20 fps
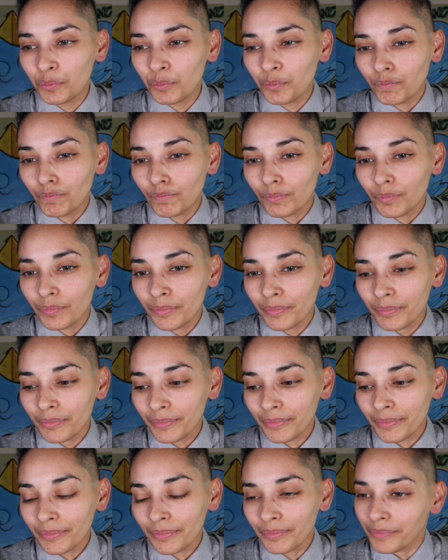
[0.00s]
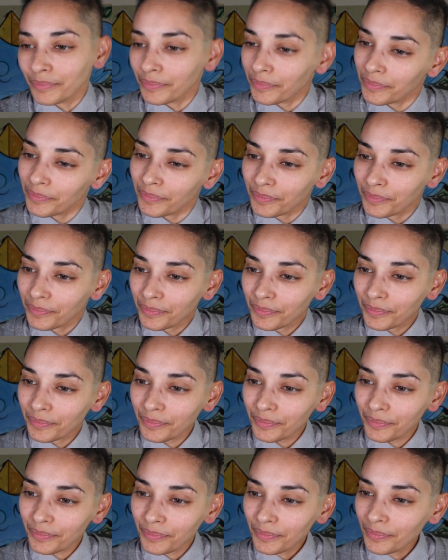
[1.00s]
Do you like the skinny
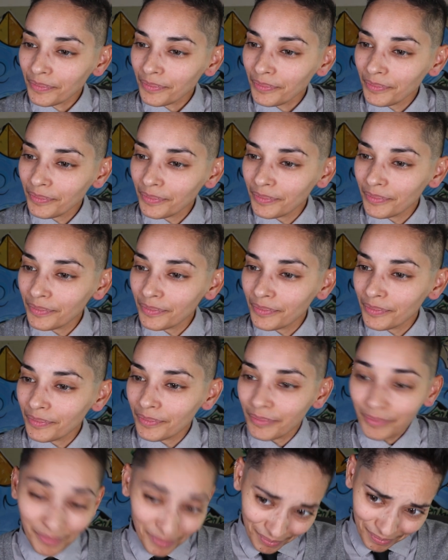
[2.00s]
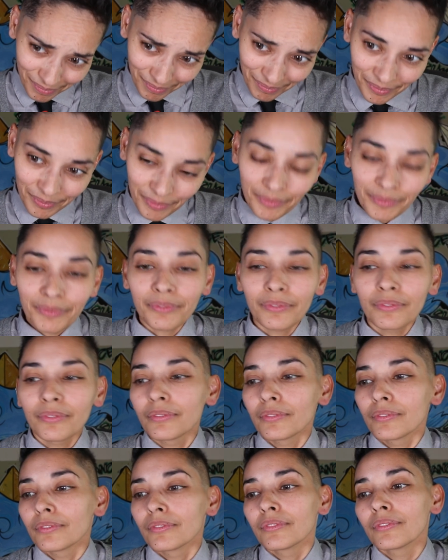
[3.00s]
me? That's what it is.
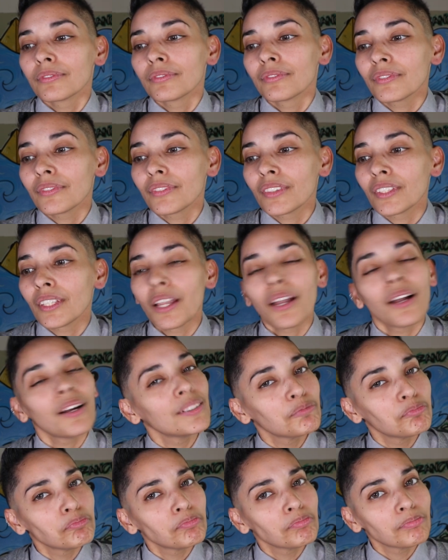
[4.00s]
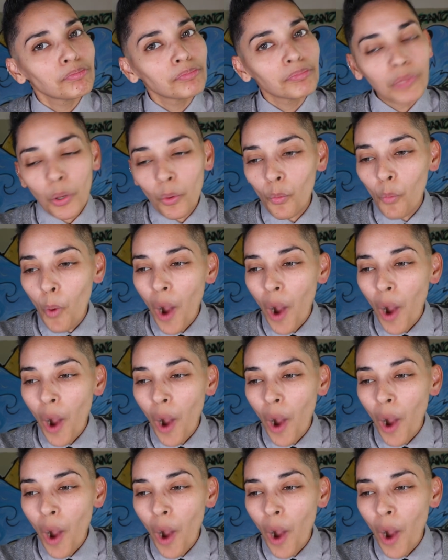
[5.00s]
Okay, skinny me.